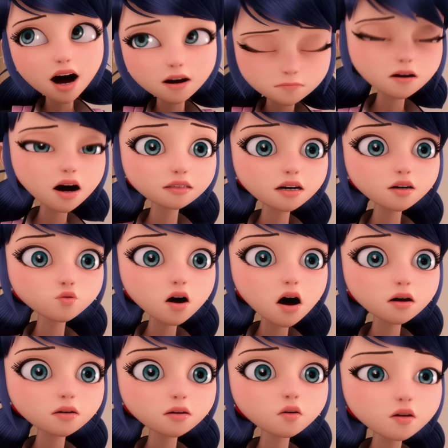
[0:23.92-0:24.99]
I'm guessing you're not
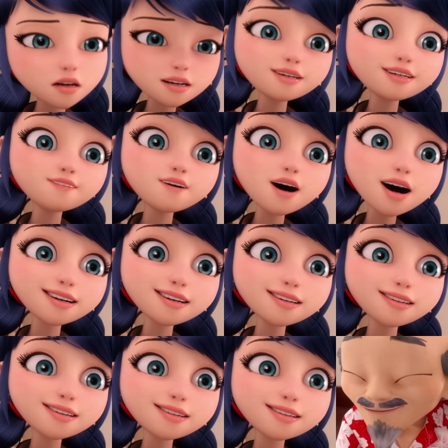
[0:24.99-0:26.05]
really a vet?
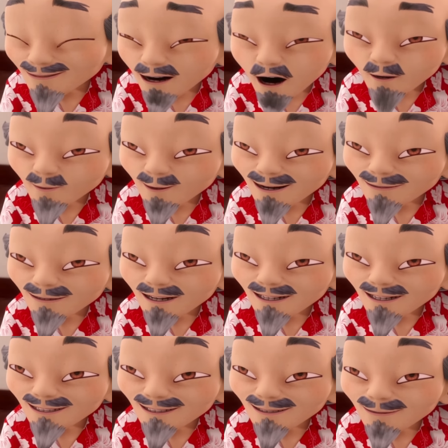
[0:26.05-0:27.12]
Not
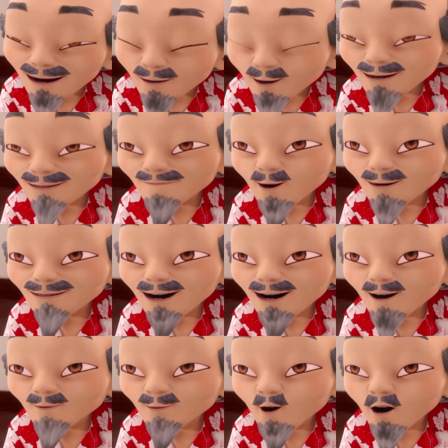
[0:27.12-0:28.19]
really. That was your first day
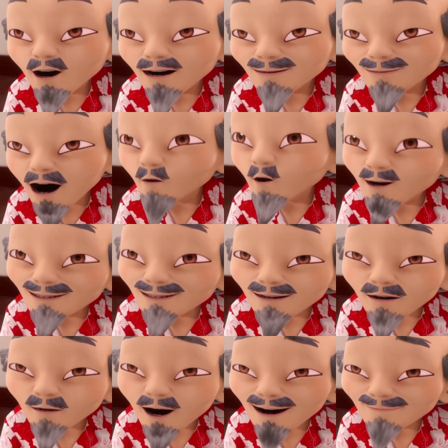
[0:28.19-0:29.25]
of school. That
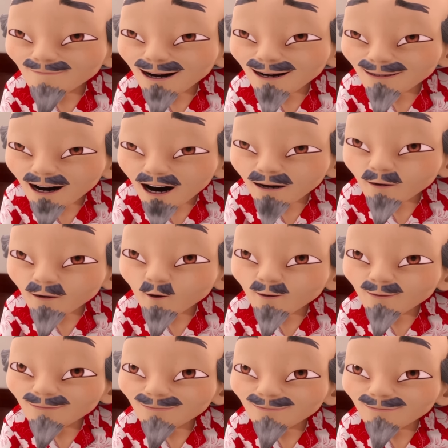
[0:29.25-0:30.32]
wasn't a chance meeting either.